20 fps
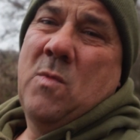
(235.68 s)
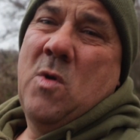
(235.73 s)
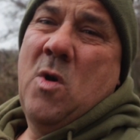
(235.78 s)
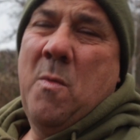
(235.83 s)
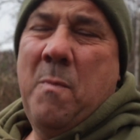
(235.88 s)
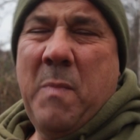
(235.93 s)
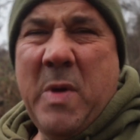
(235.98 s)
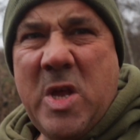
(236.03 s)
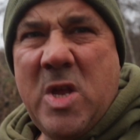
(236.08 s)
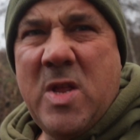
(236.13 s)

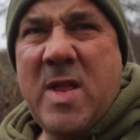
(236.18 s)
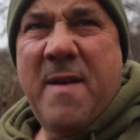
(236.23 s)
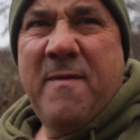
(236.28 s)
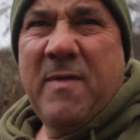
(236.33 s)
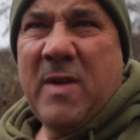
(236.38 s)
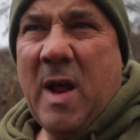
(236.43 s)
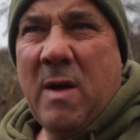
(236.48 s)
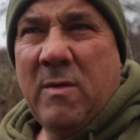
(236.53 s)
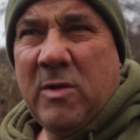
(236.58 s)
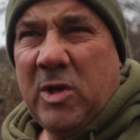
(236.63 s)
work, but you
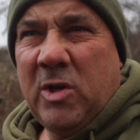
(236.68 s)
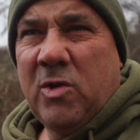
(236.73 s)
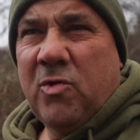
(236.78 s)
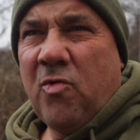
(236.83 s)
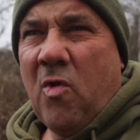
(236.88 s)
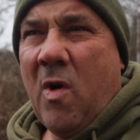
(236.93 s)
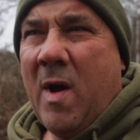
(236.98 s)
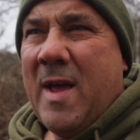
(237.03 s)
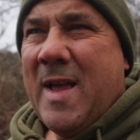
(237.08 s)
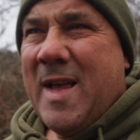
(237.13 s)
never know until you
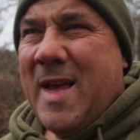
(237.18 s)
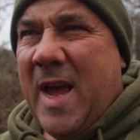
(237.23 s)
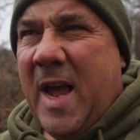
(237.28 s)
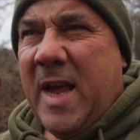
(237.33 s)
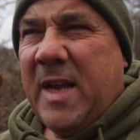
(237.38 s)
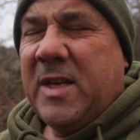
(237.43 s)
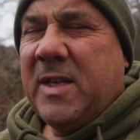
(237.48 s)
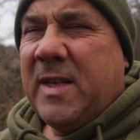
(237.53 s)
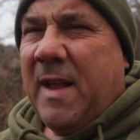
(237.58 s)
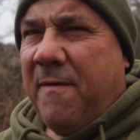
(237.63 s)
try.
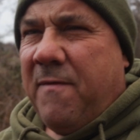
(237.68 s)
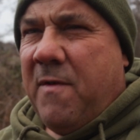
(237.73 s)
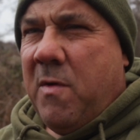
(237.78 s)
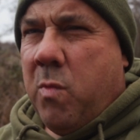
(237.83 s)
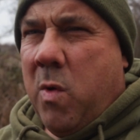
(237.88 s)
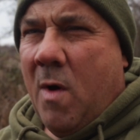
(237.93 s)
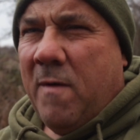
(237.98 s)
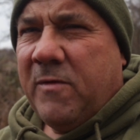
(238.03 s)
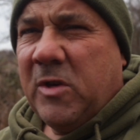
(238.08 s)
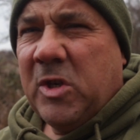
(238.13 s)
It's definitely
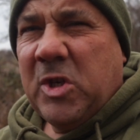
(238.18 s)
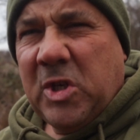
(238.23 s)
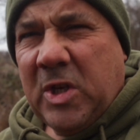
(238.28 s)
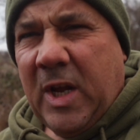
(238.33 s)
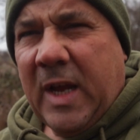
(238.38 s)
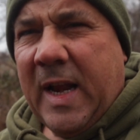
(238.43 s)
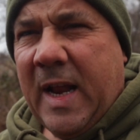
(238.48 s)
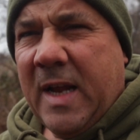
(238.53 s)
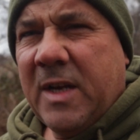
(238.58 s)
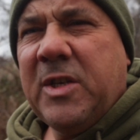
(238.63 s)
worth just
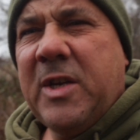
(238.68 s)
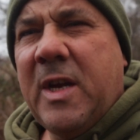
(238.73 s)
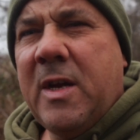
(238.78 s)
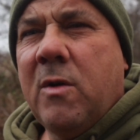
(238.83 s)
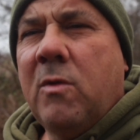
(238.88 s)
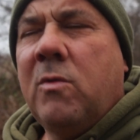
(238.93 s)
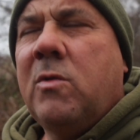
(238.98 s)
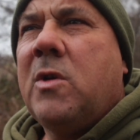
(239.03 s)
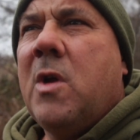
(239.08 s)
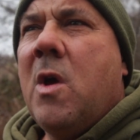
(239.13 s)
sticking out
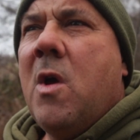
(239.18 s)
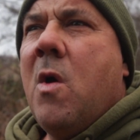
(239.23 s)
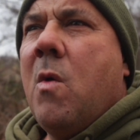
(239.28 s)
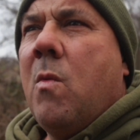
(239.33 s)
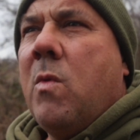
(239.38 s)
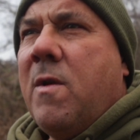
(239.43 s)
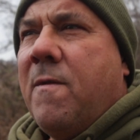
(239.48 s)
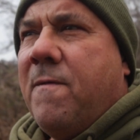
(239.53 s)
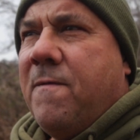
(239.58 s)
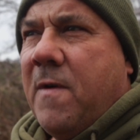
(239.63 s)
singles
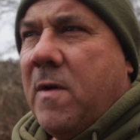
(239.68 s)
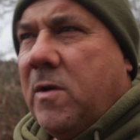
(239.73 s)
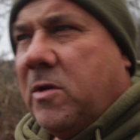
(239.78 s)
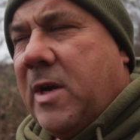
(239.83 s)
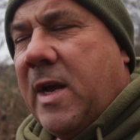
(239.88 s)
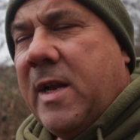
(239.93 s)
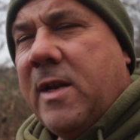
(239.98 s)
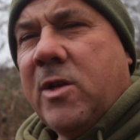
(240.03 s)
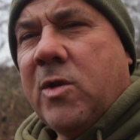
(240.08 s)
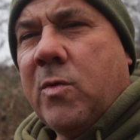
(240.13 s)
when you first
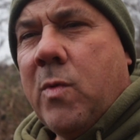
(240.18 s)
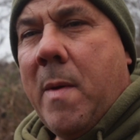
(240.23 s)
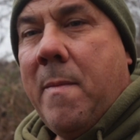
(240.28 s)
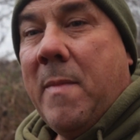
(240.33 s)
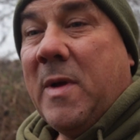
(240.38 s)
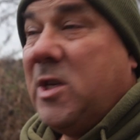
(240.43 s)
get in the swim,